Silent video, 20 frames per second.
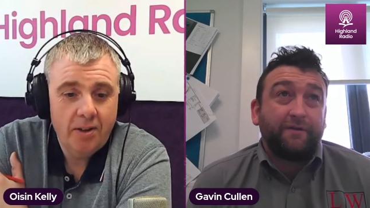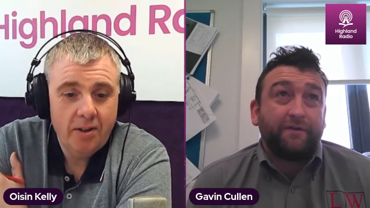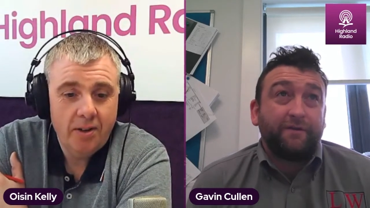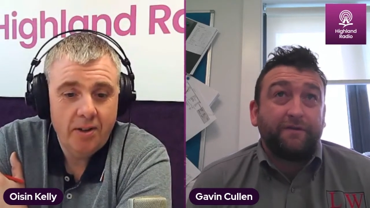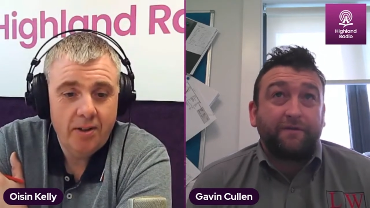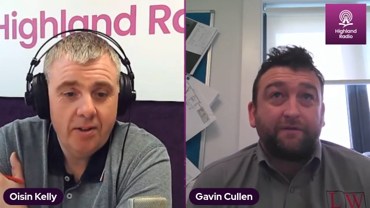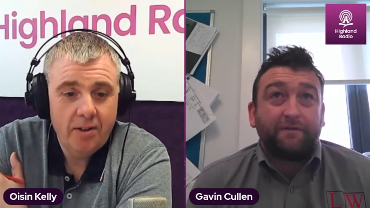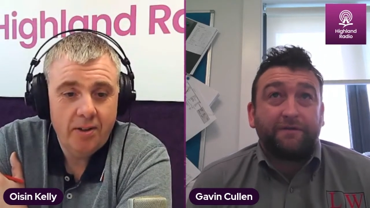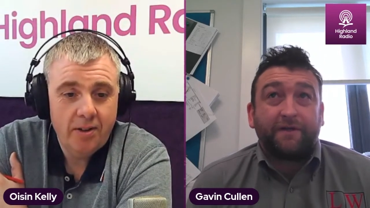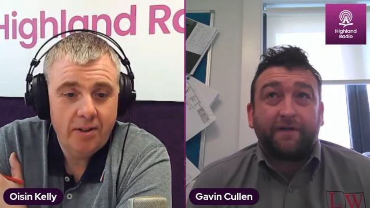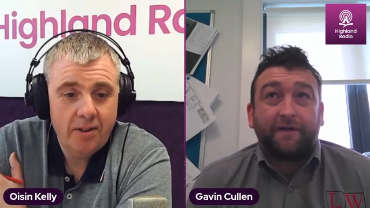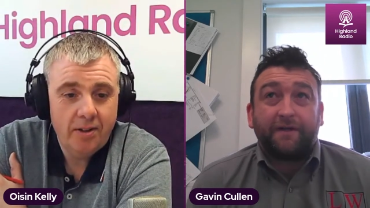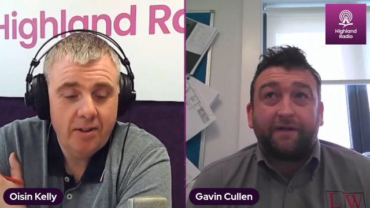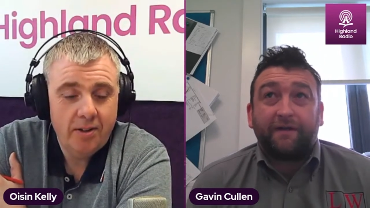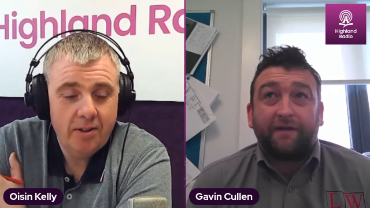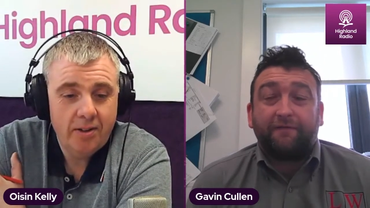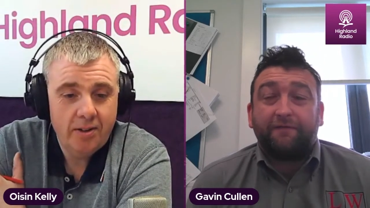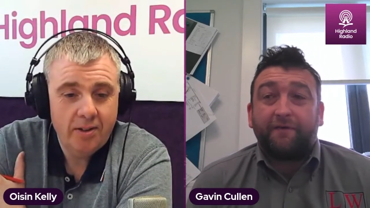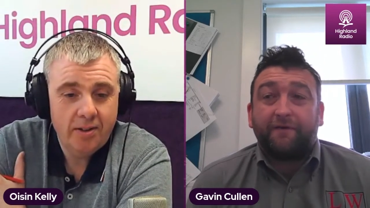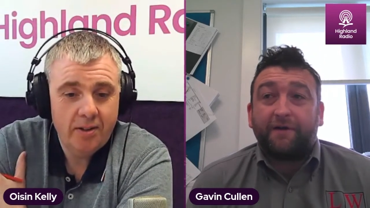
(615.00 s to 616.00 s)
Speaker 1: slightly
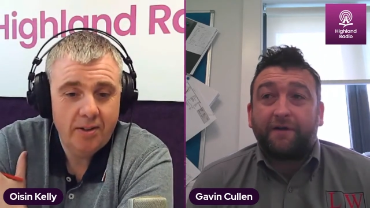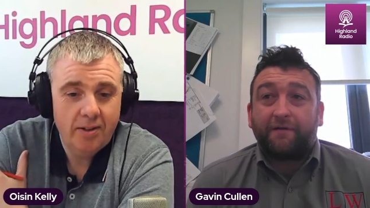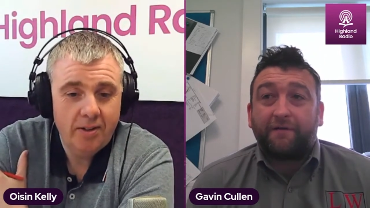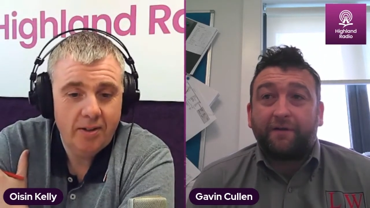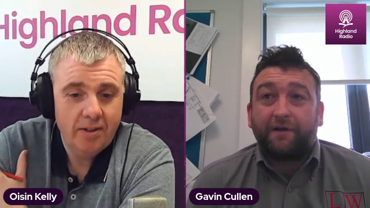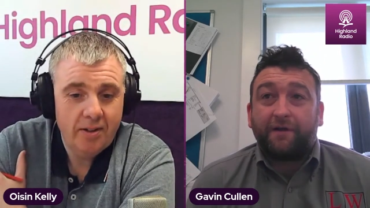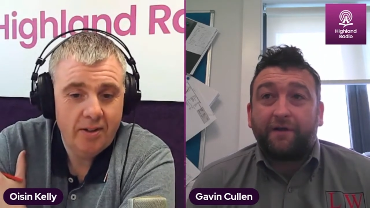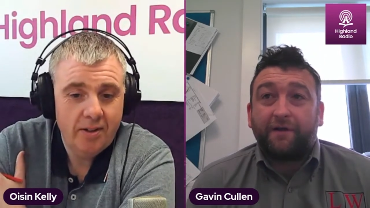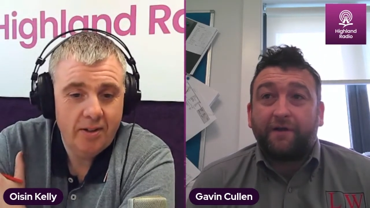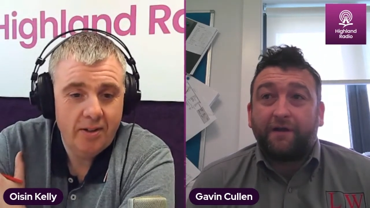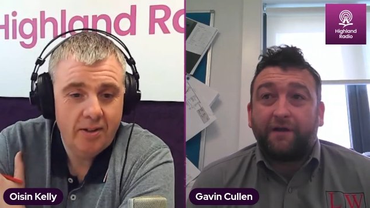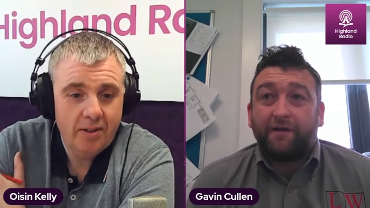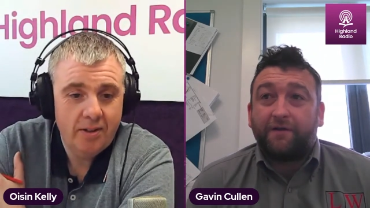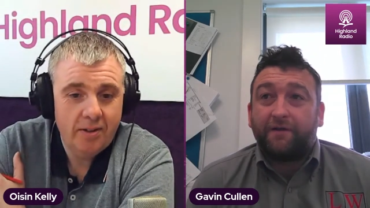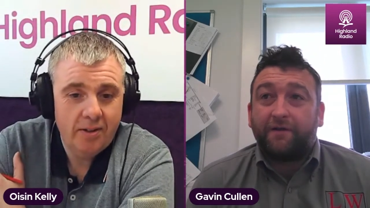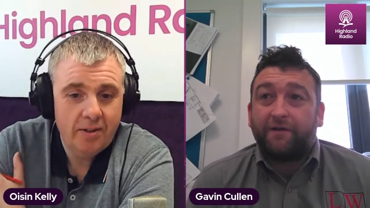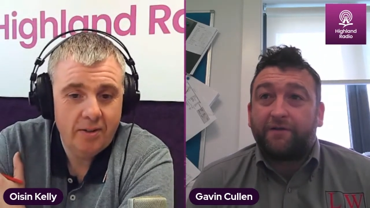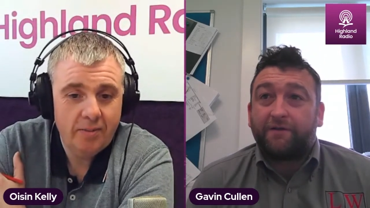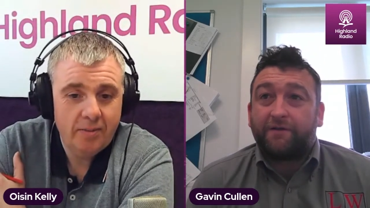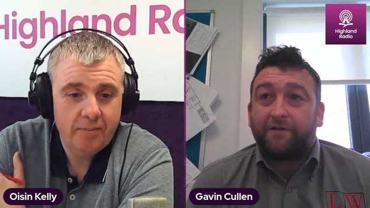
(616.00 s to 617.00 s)
different. He, he,
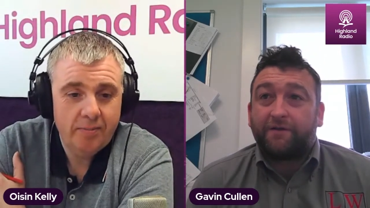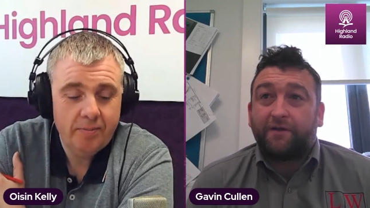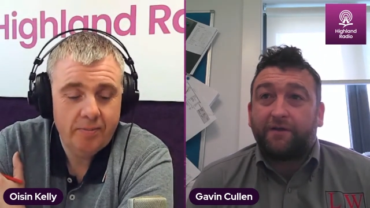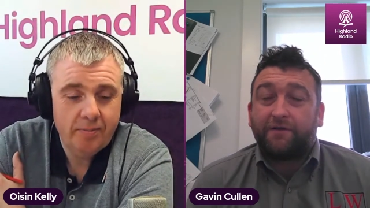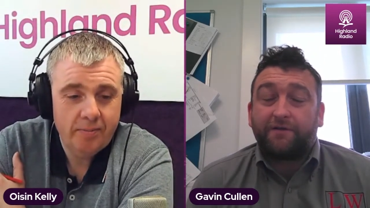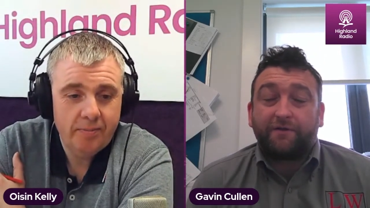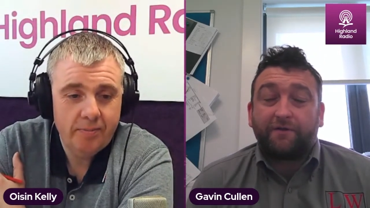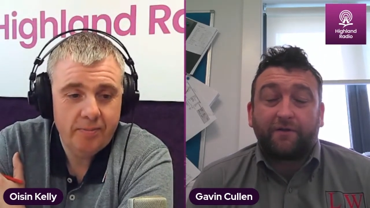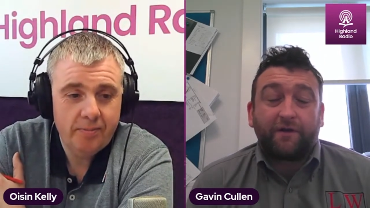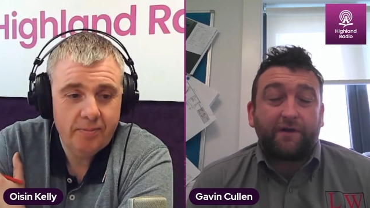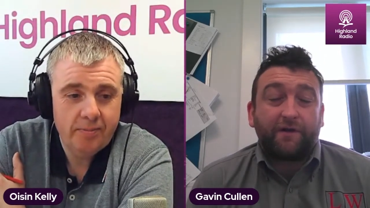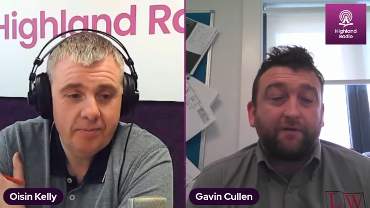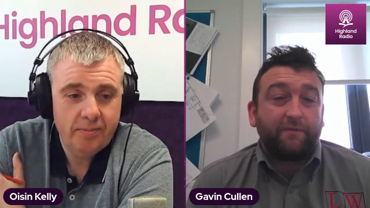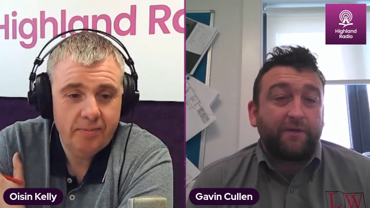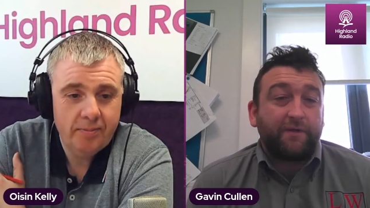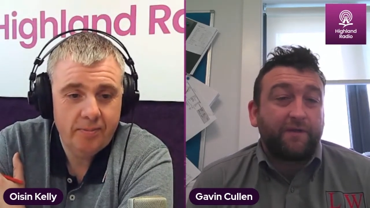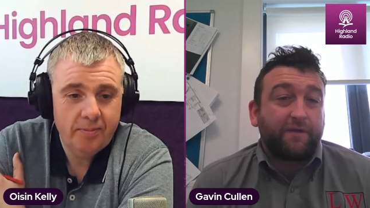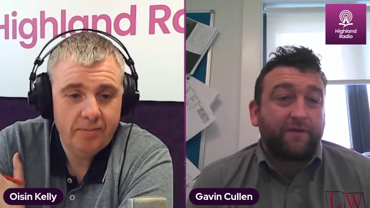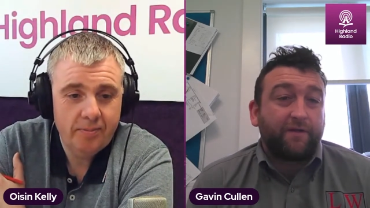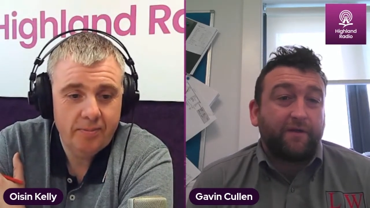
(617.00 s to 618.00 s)
he, he studied, he
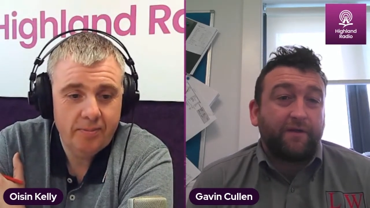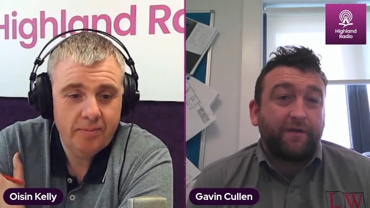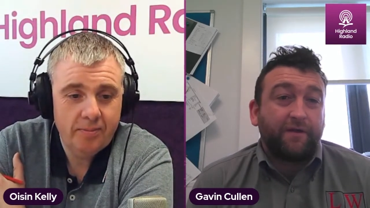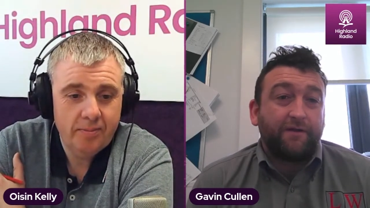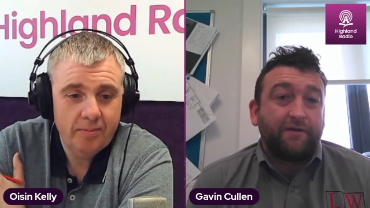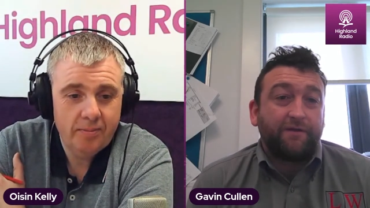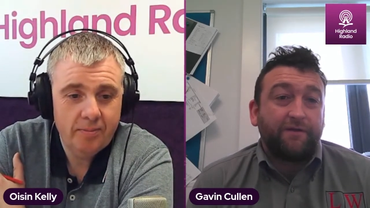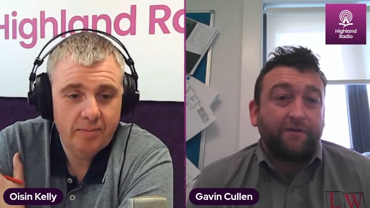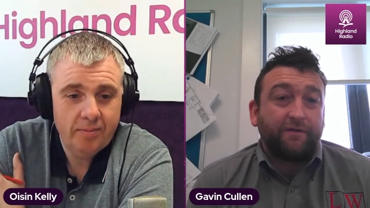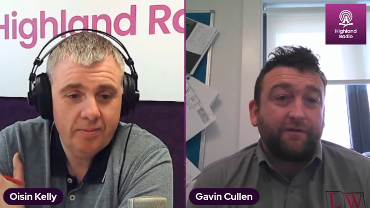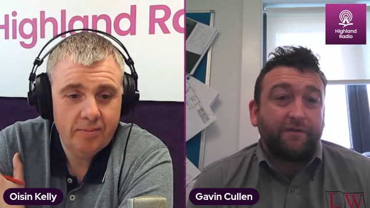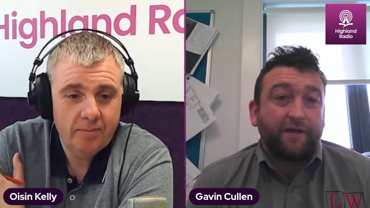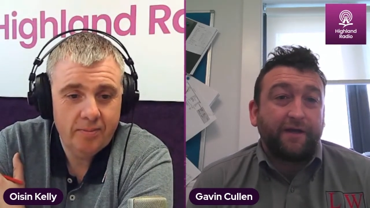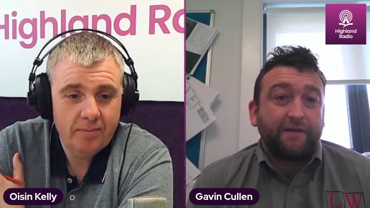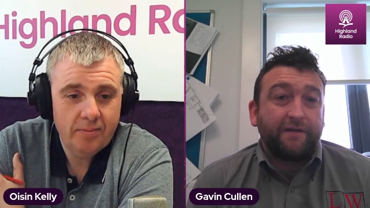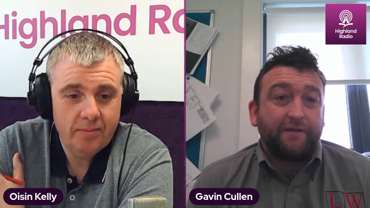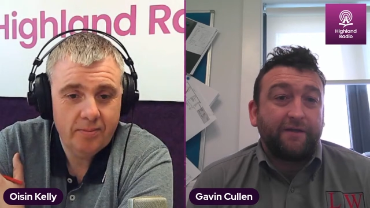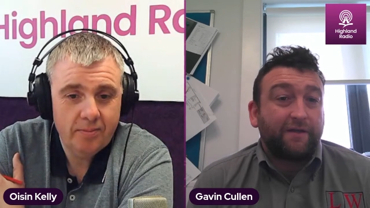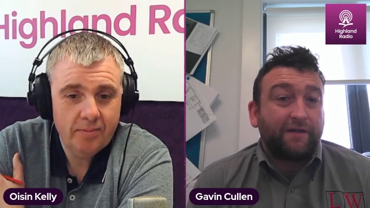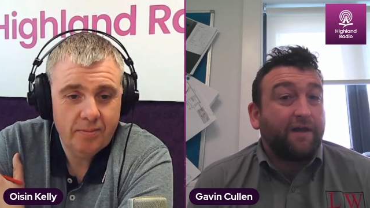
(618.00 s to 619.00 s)
went to college, he done
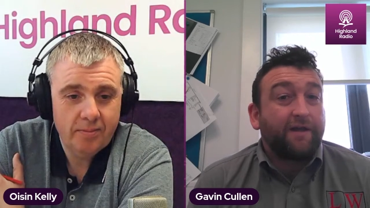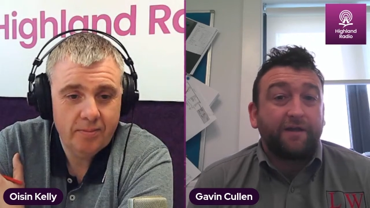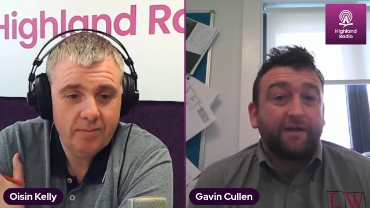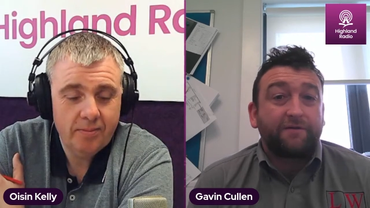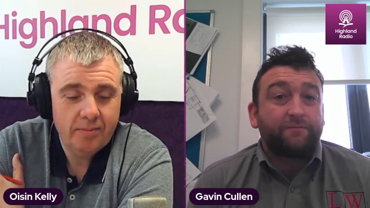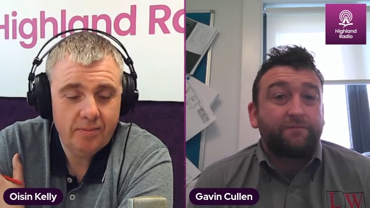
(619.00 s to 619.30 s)
that, and, and it's